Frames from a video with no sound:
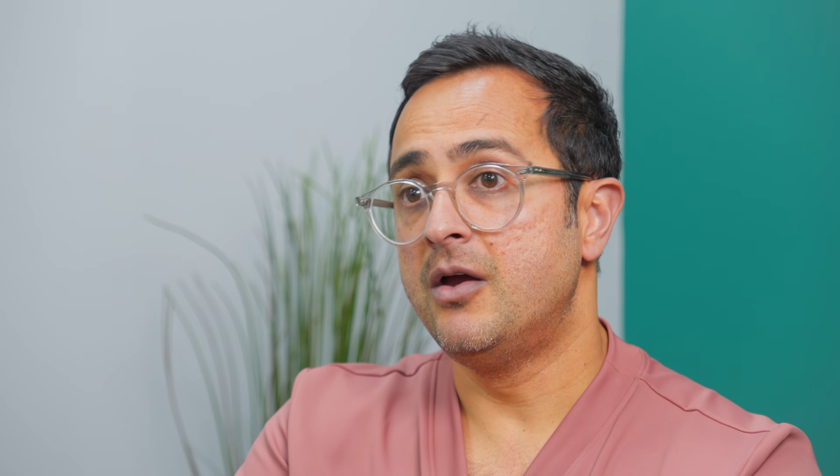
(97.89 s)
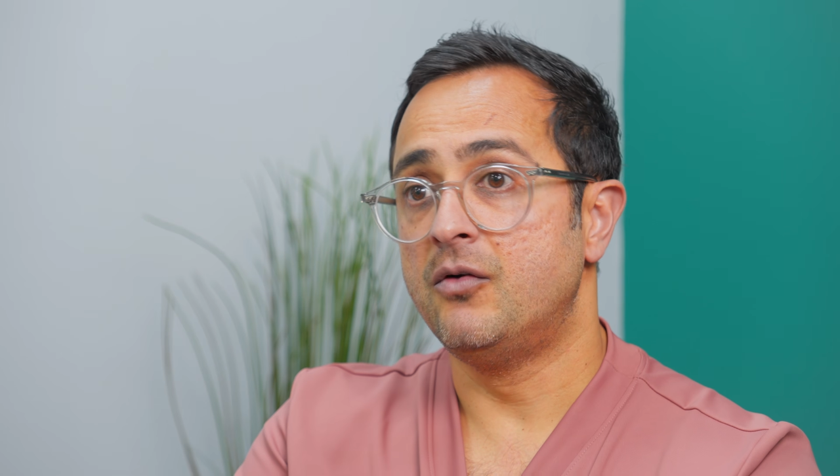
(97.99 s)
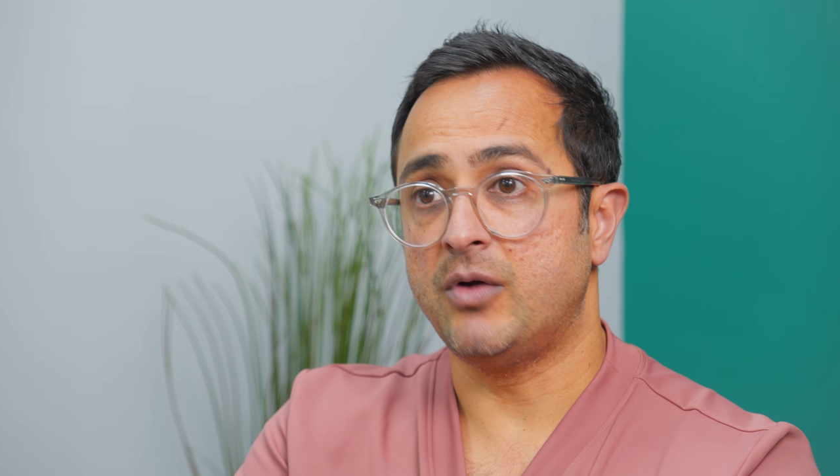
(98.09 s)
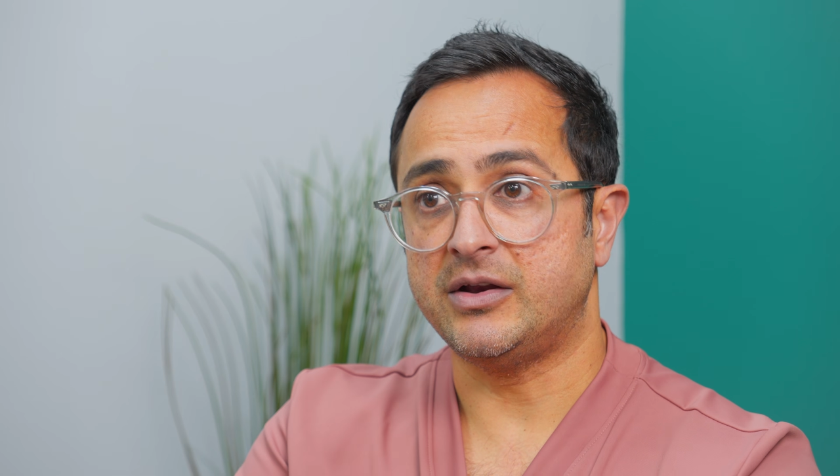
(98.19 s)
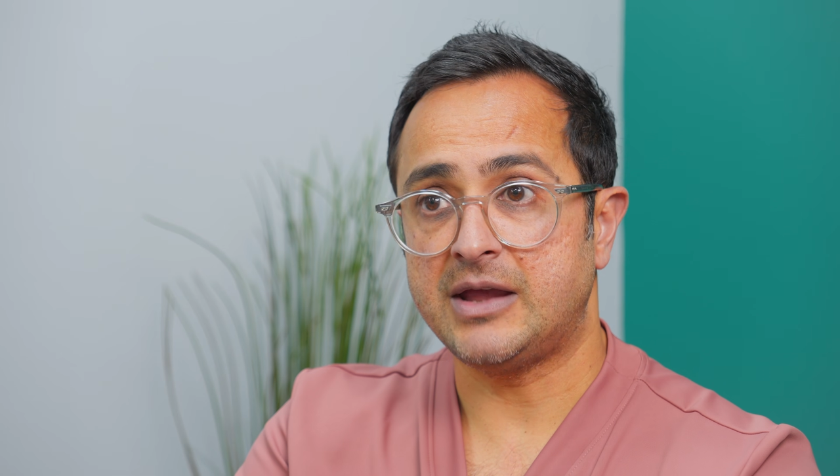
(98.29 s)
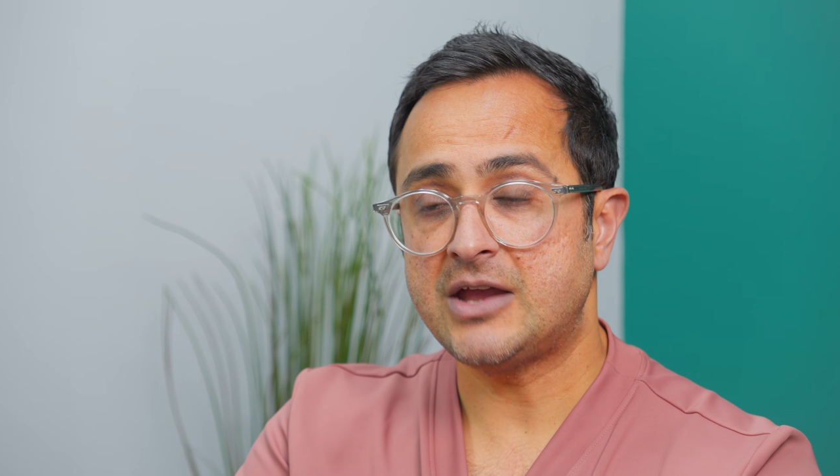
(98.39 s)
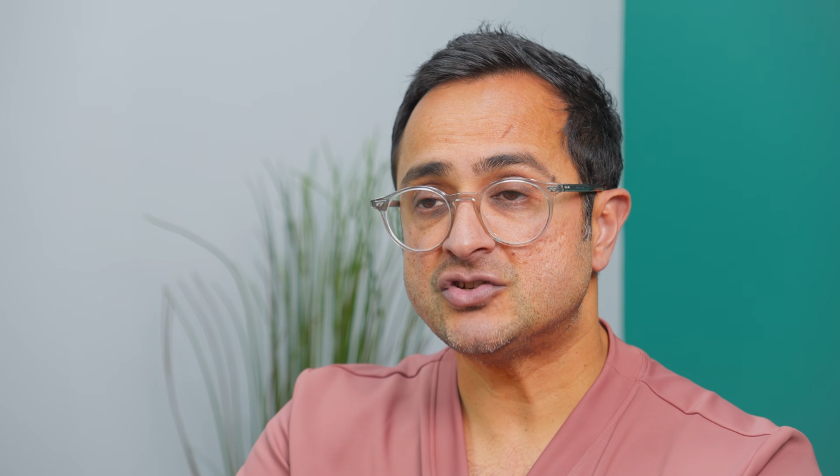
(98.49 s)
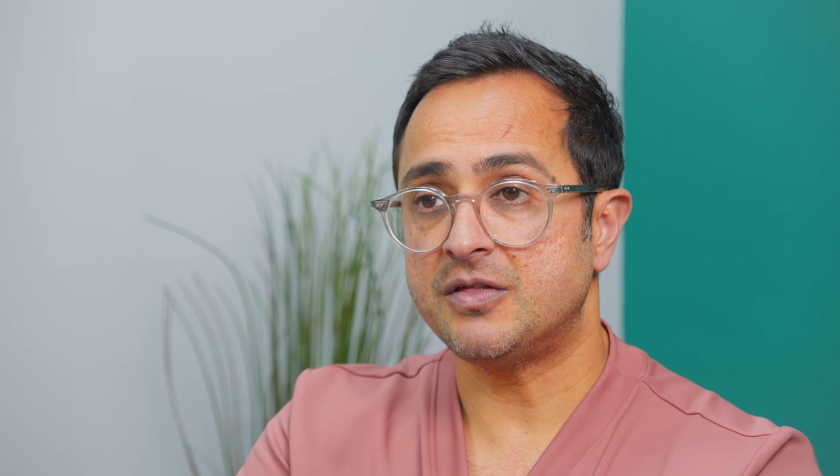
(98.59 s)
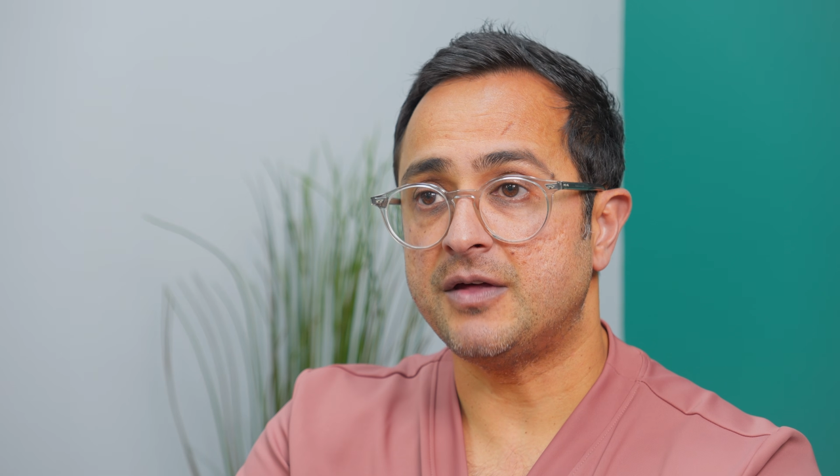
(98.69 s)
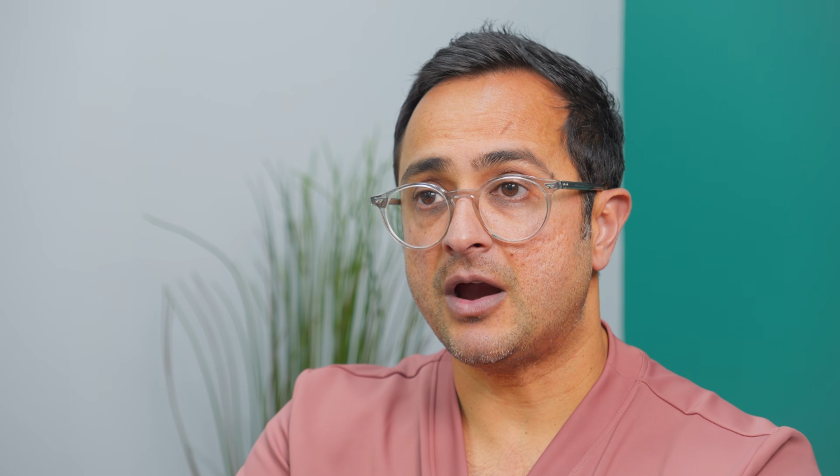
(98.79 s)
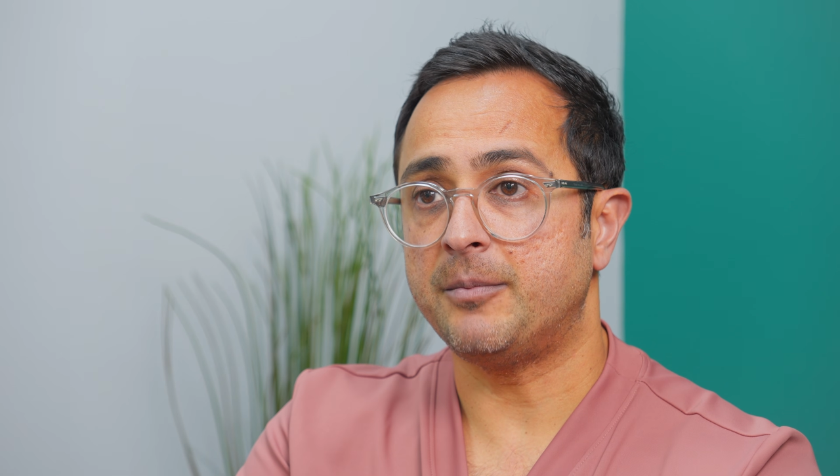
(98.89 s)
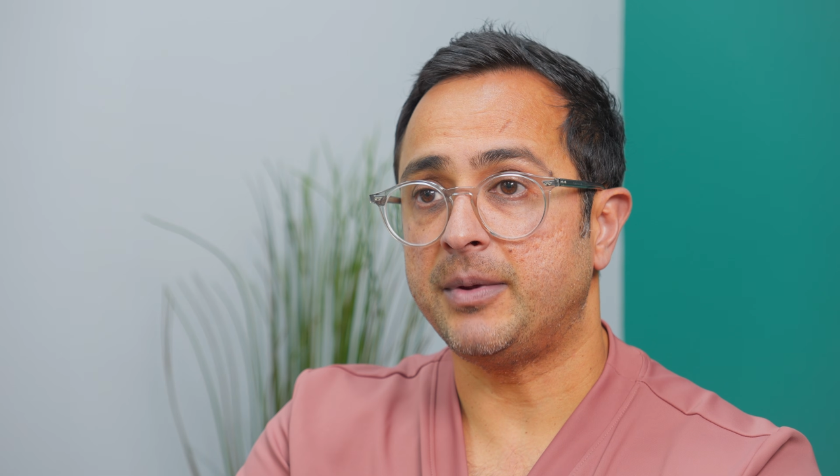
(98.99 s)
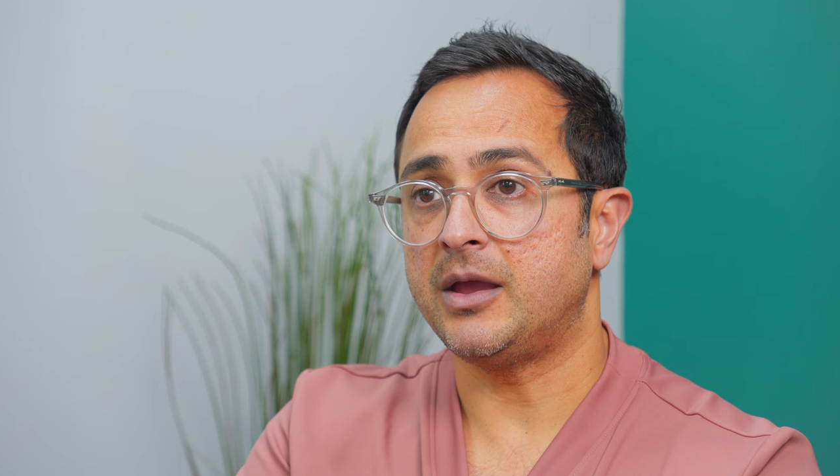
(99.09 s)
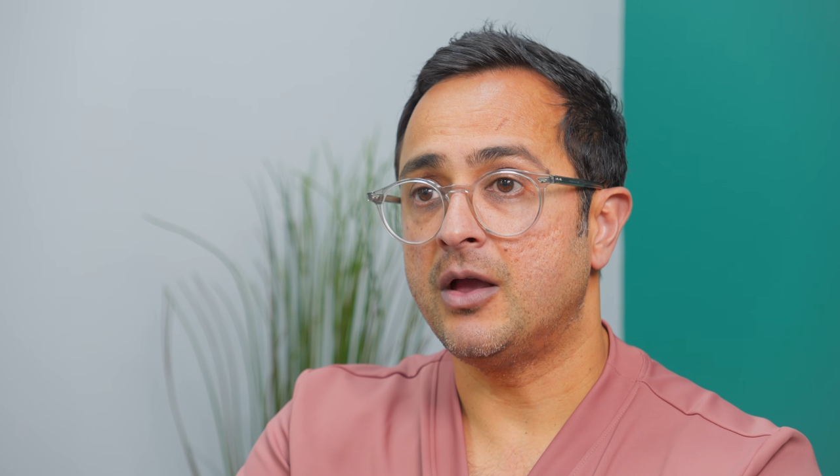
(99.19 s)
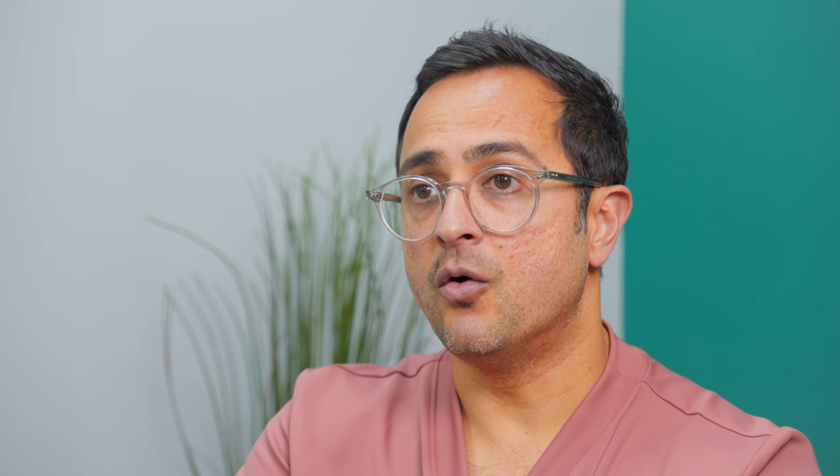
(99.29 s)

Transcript: radiation therapy,